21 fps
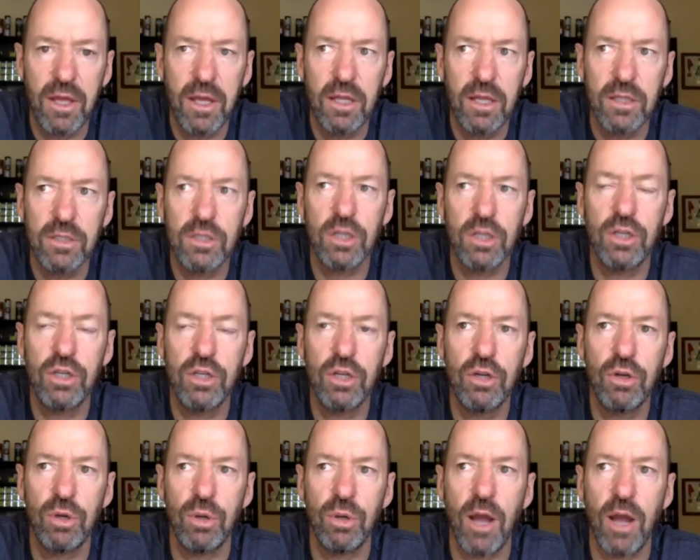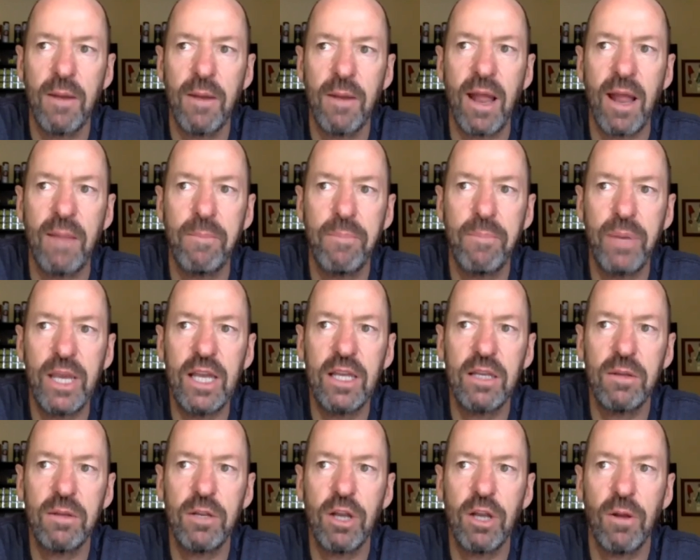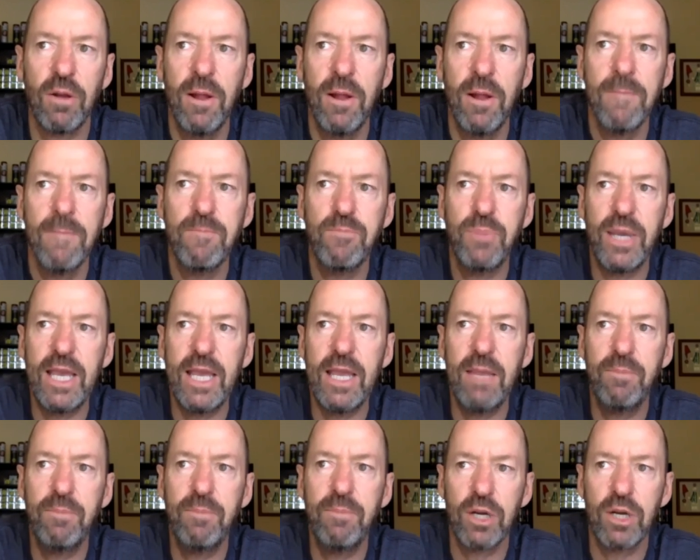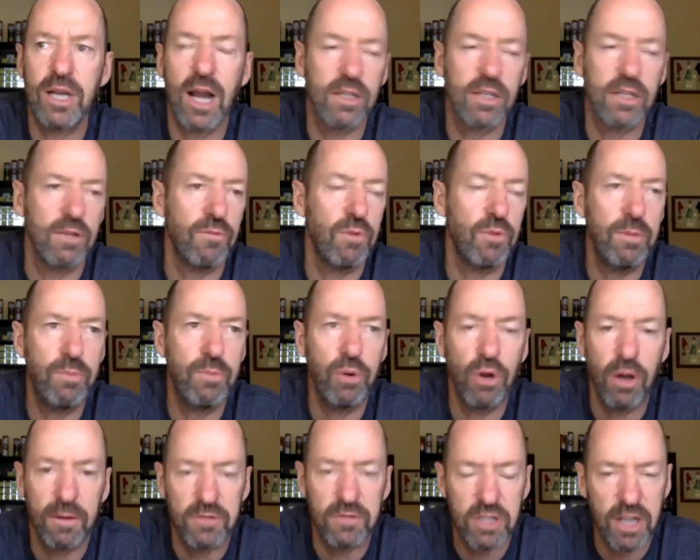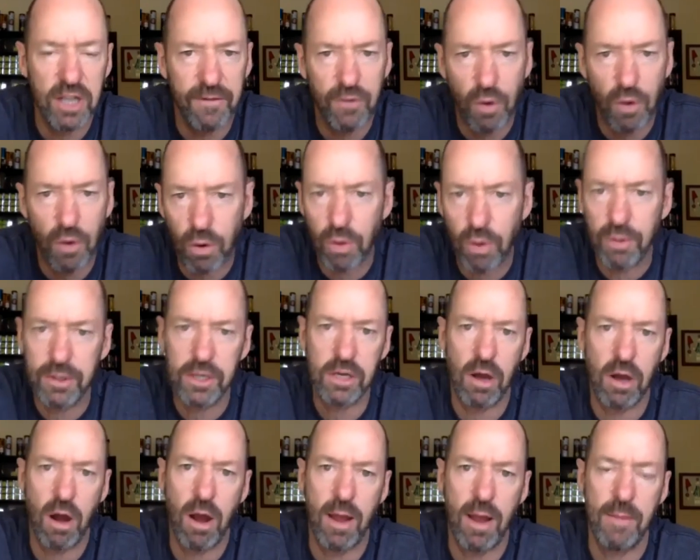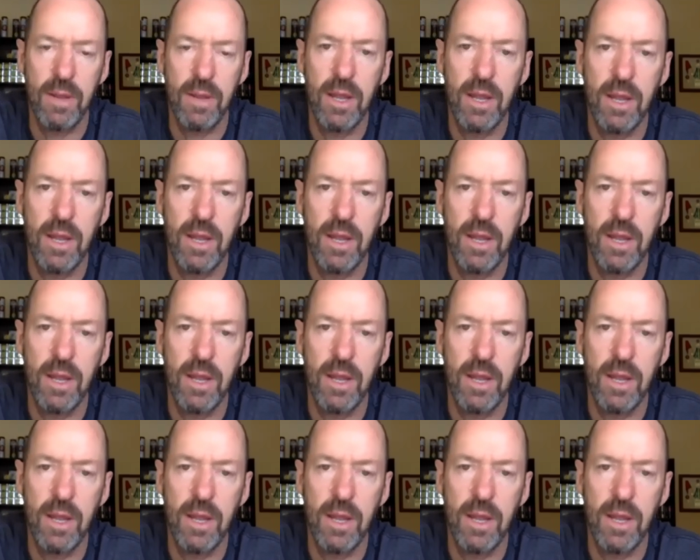to do and, and be, you know, be productive. We put off stuff all the time.